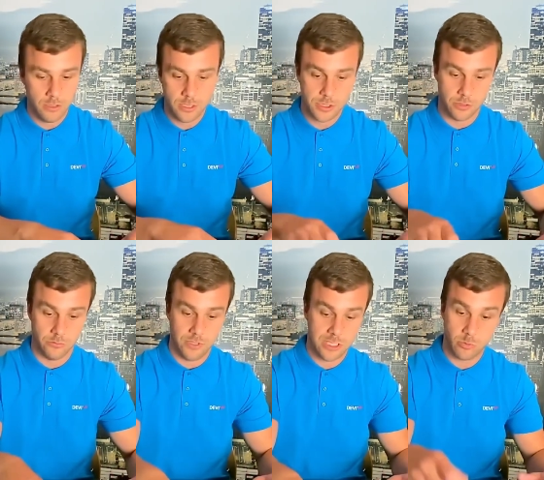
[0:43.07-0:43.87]
So
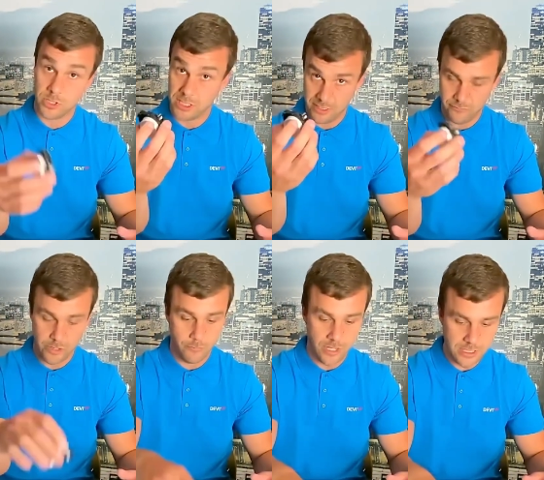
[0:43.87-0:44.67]
this was a
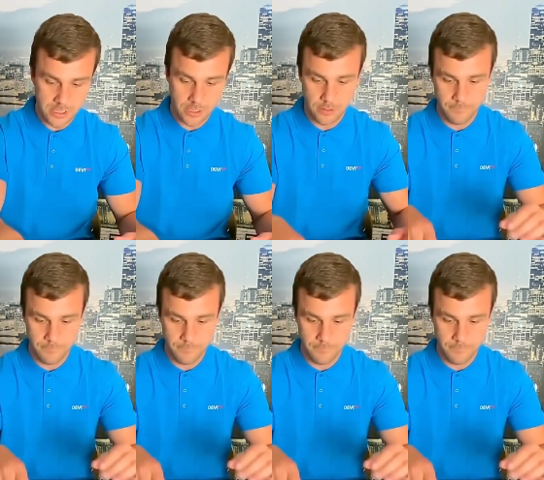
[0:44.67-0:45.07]
DEVI Basic,